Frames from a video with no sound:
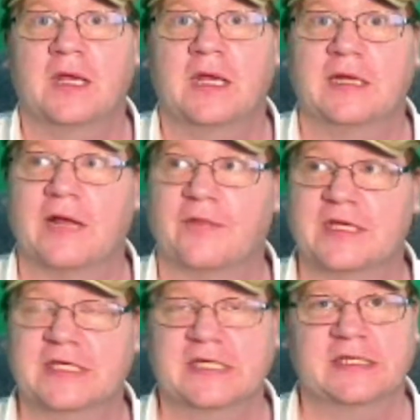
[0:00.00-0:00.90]
Now,
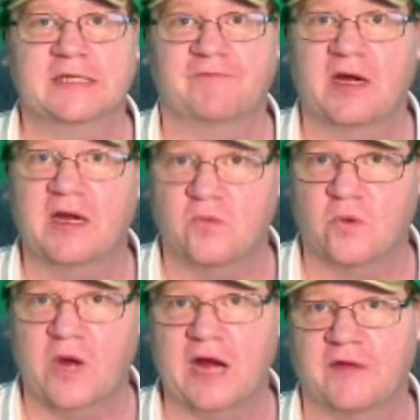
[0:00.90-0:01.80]
this is very
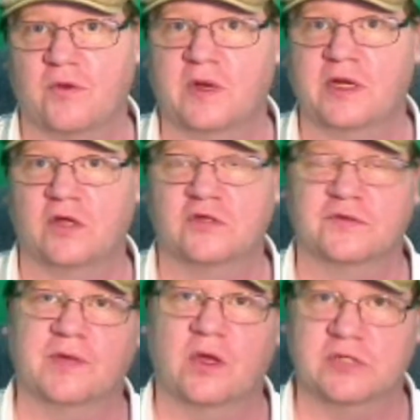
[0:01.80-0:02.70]
rare that one goes
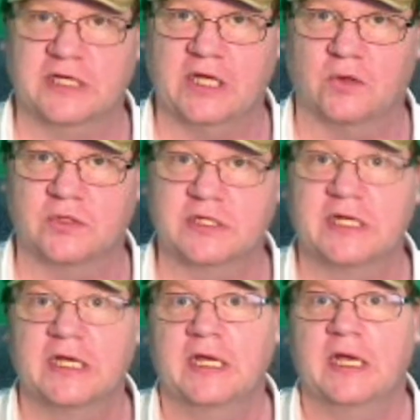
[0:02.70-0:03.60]
from coast to coast.
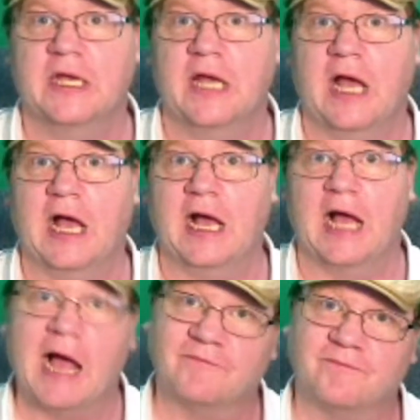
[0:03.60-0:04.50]
Uh,
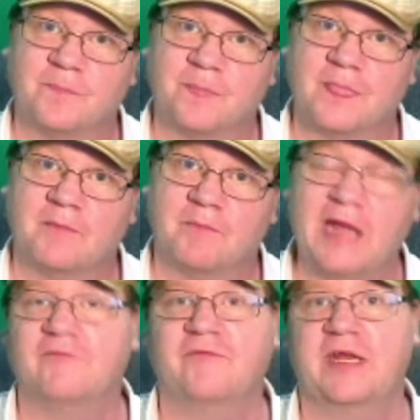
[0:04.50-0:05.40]
I've
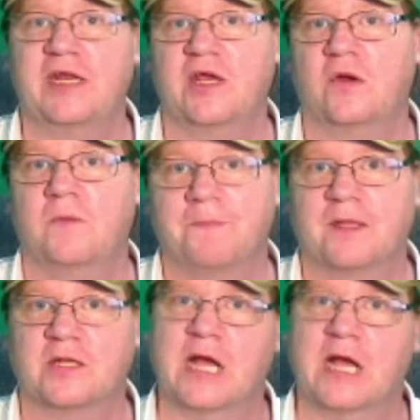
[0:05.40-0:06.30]
made a video
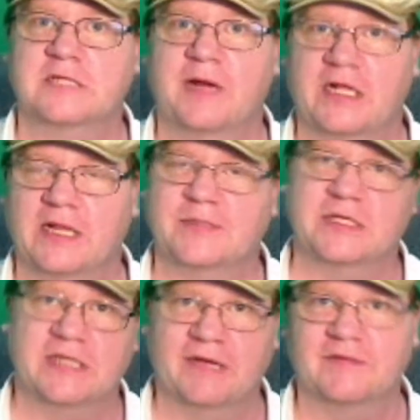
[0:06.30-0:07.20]
that talks about
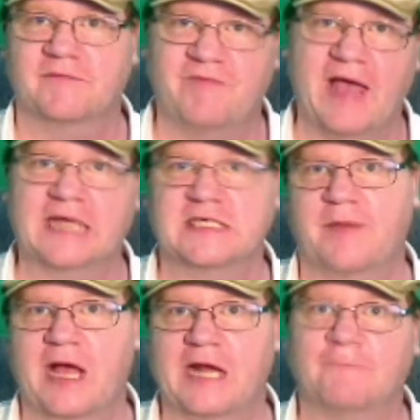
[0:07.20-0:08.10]
eclipses and gives some facts
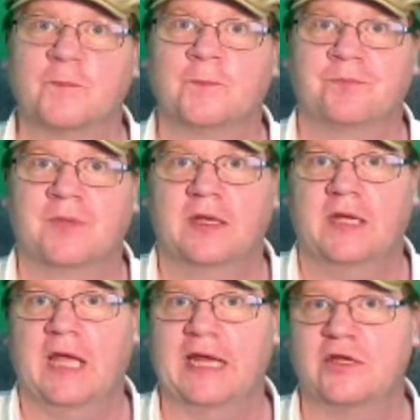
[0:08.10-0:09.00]
about it,
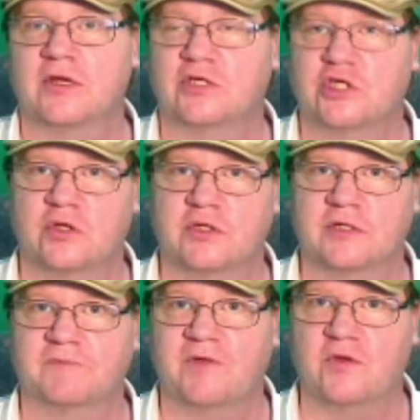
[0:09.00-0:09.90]
and you can choose to
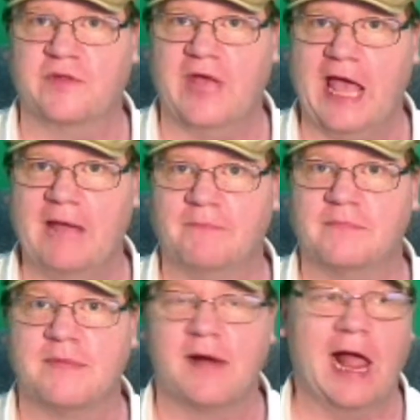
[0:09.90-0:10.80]
view that.
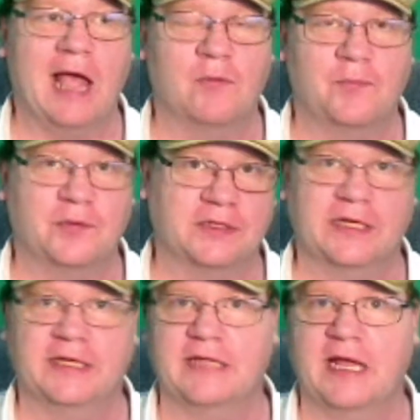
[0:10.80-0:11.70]
I will put the
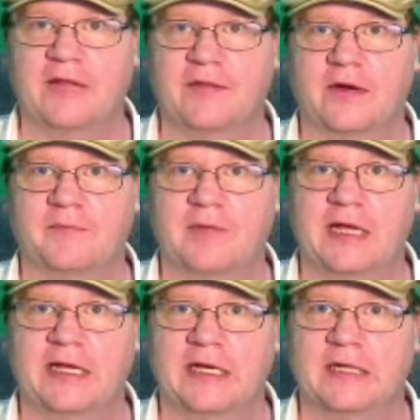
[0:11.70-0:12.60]
link down there in
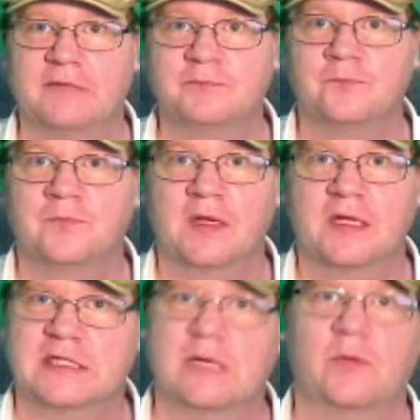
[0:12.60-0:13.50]
my uh,
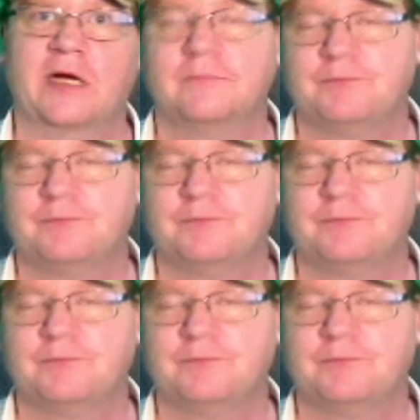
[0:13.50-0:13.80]
somewhere.